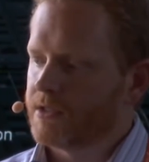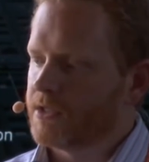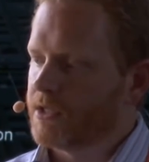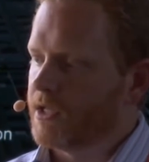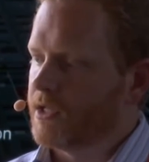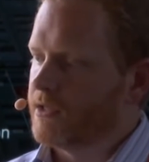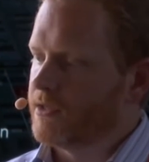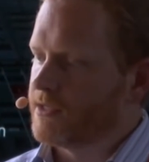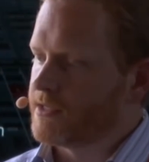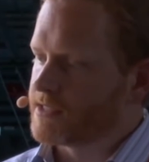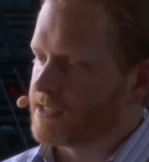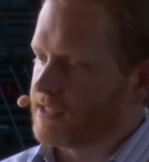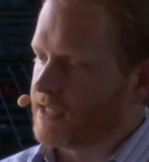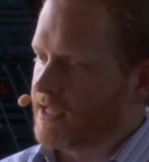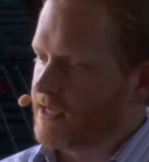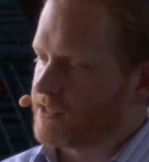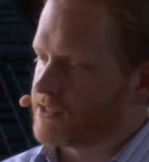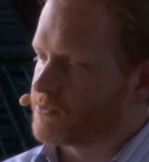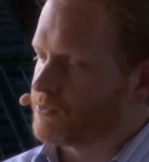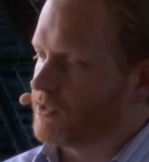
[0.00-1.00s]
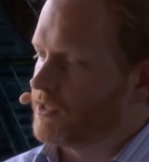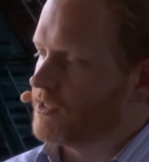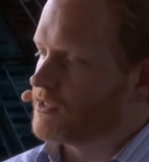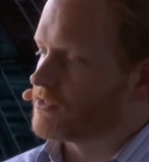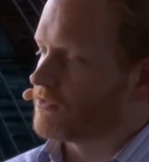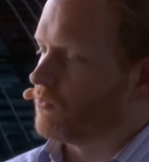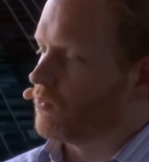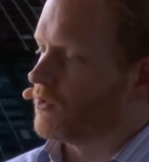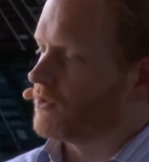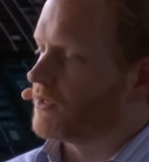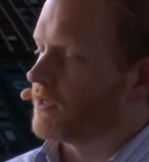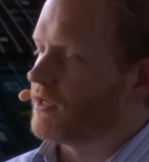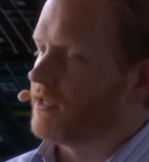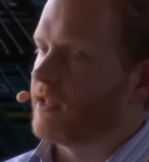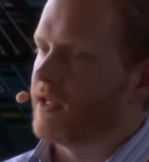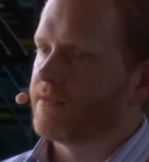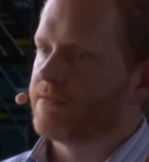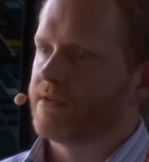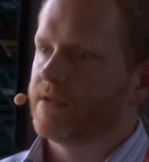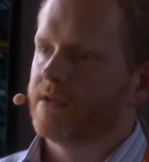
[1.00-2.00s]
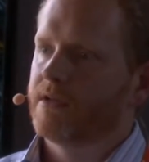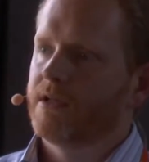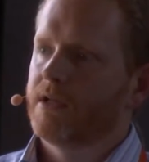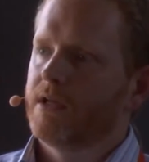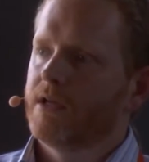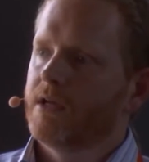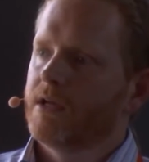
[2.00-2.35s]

in this latest release of 1.11,